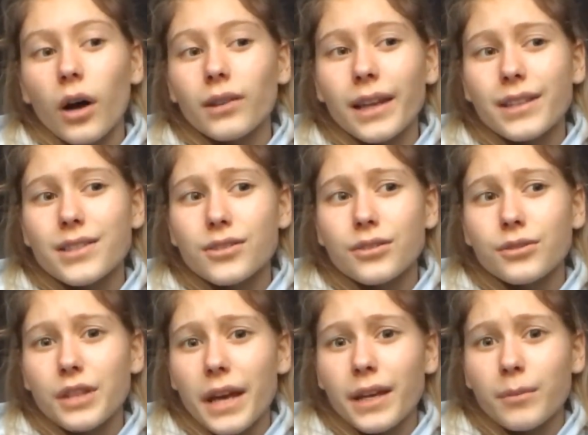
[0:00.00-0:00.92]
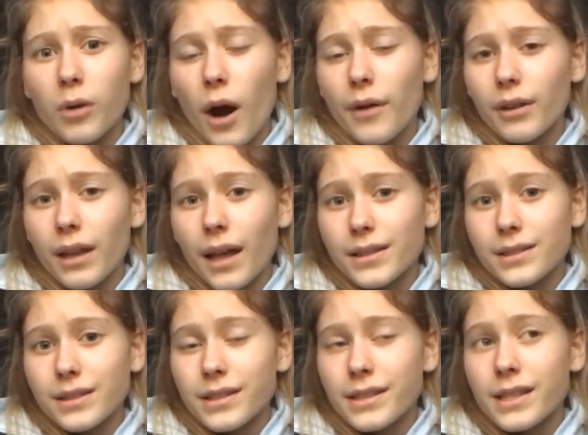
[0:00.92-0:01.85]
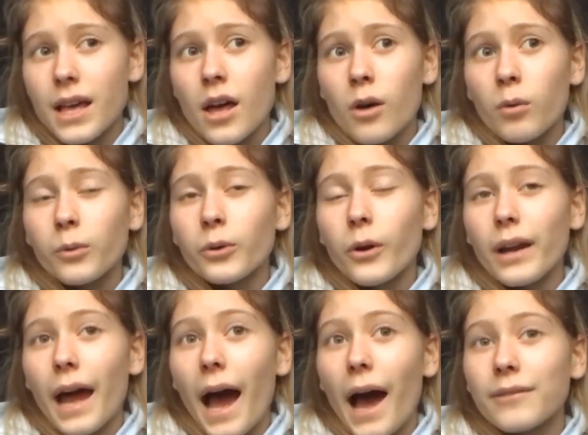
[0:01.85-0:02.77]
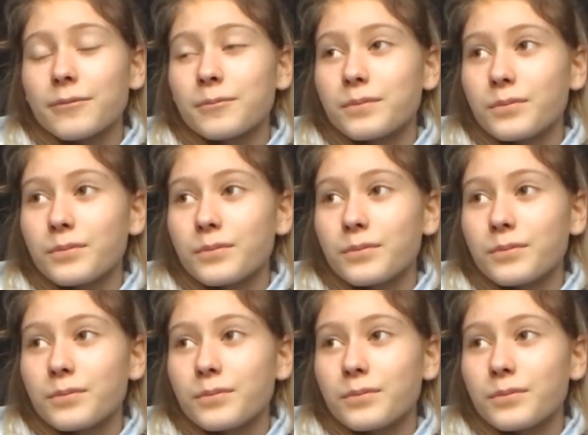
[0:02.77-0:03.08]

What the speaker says: unless you take private lessons, well, you're gonna have